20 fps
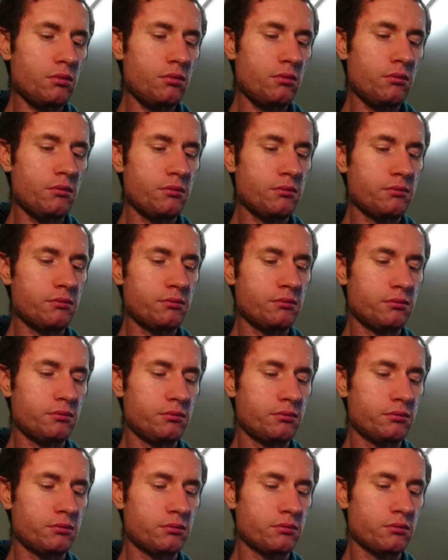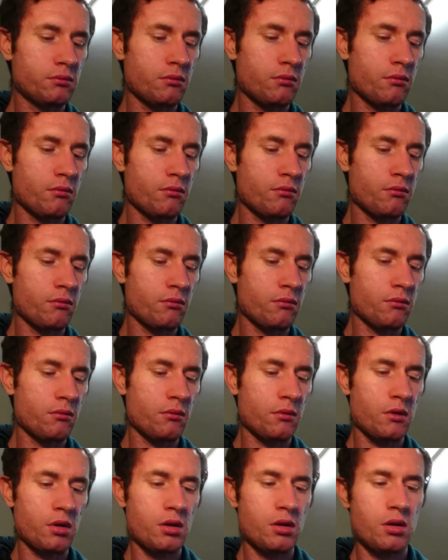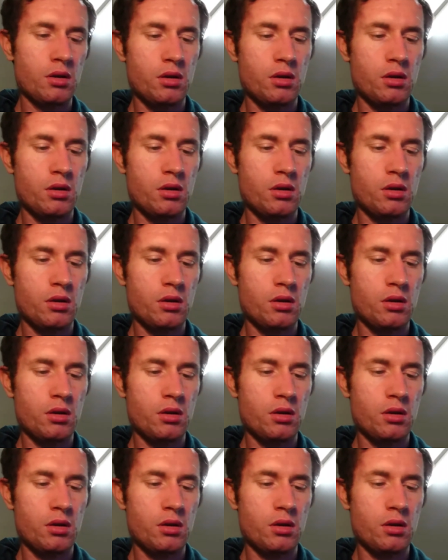[no speech]